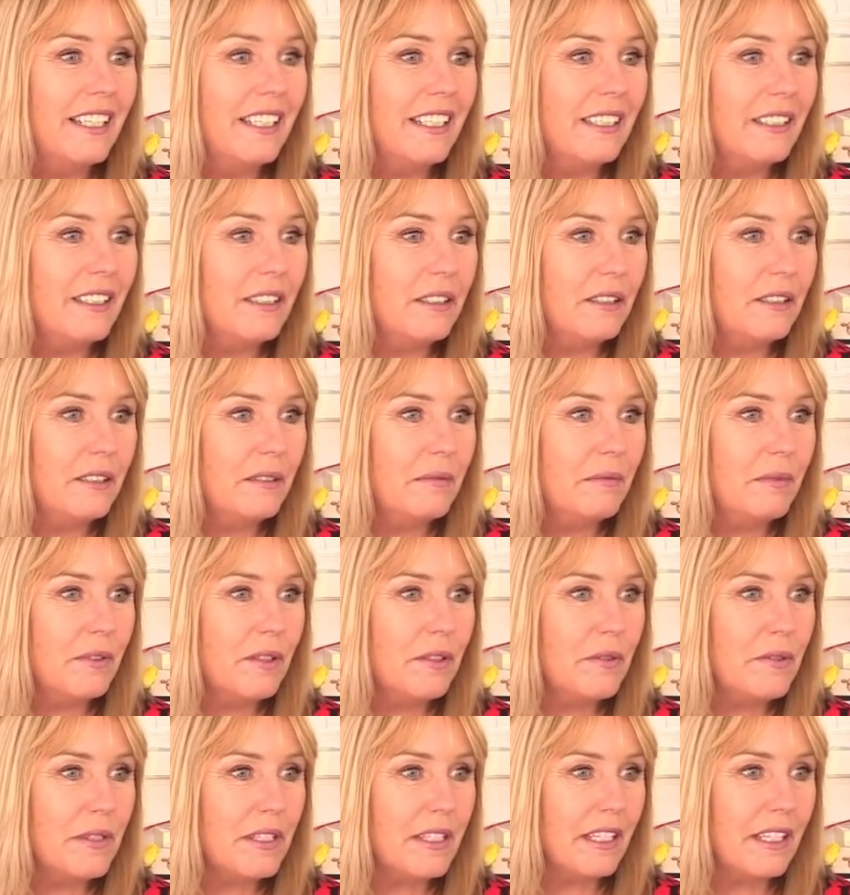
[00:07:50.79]

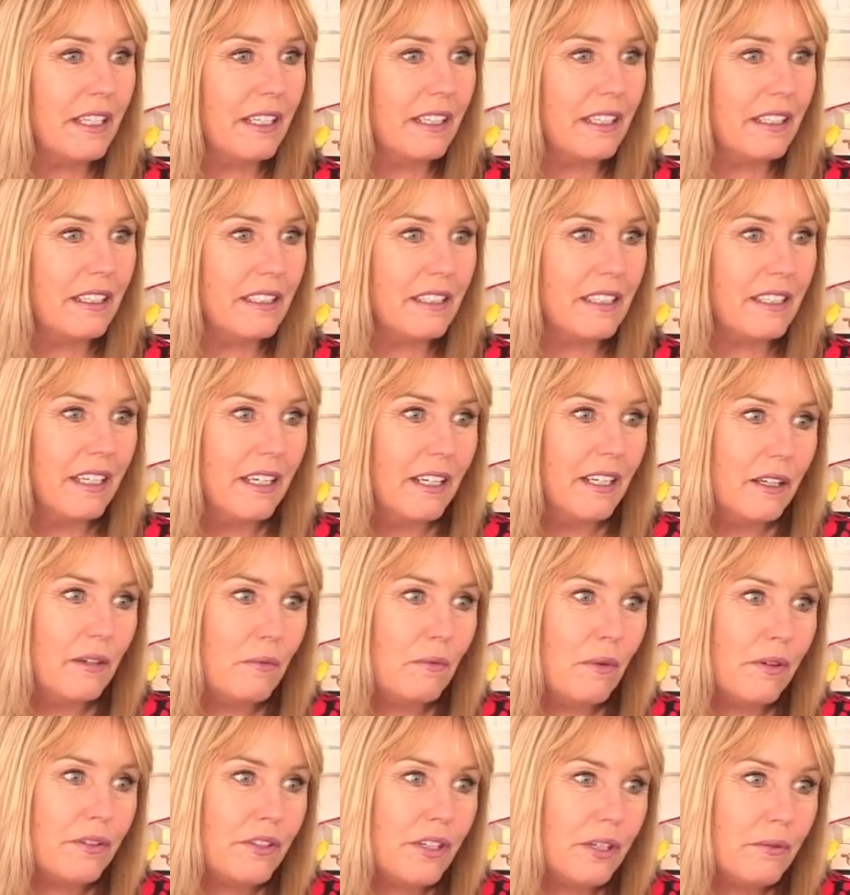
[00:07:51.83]
Who is that?
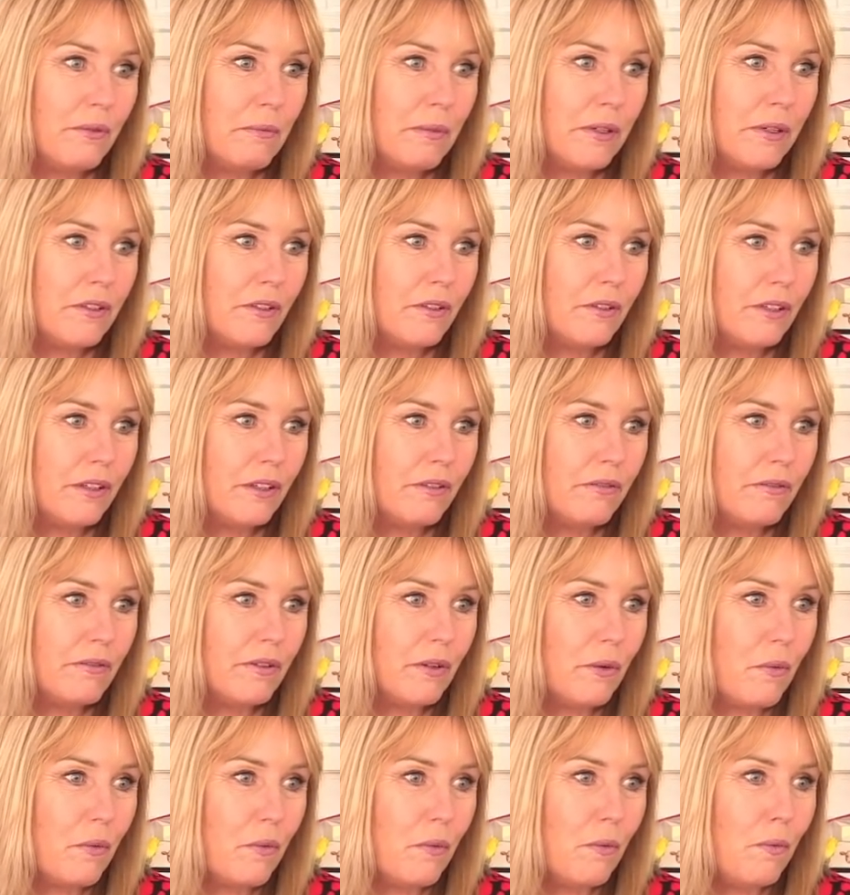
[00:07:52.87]
Watching with my daughter
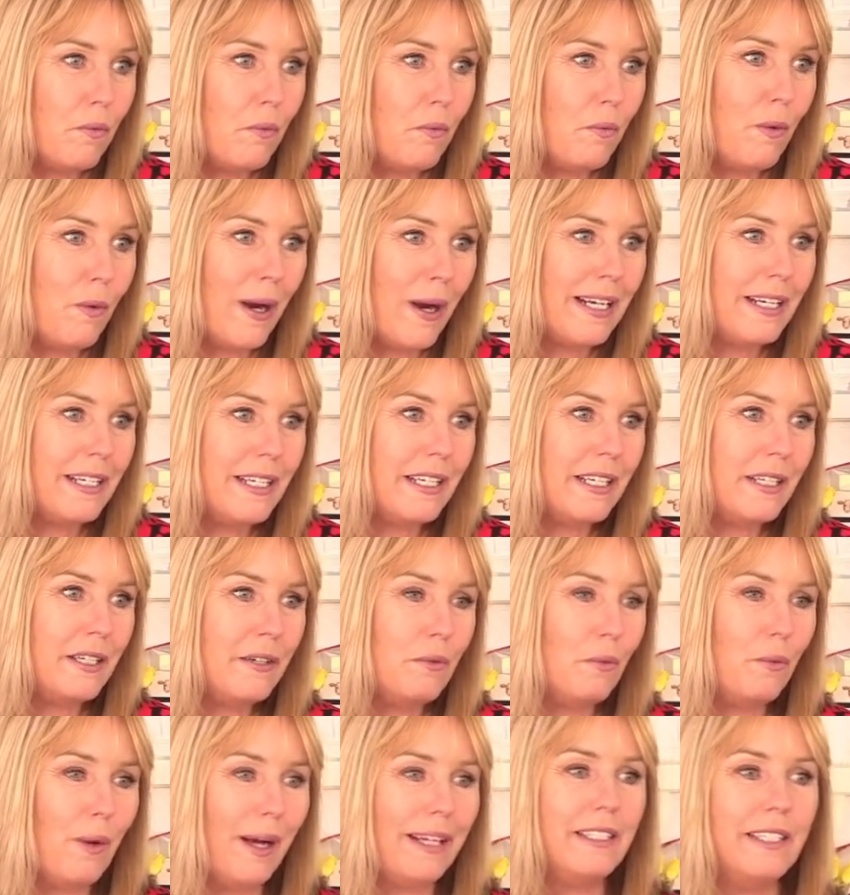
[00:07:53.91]
from the
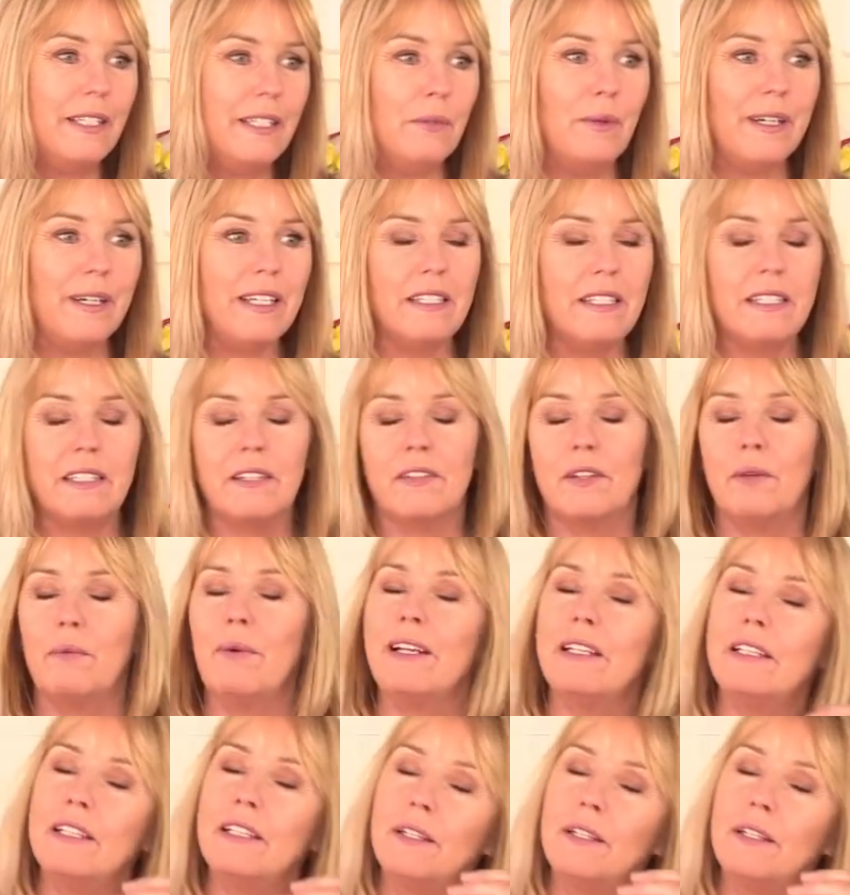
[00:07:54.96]
Windy West of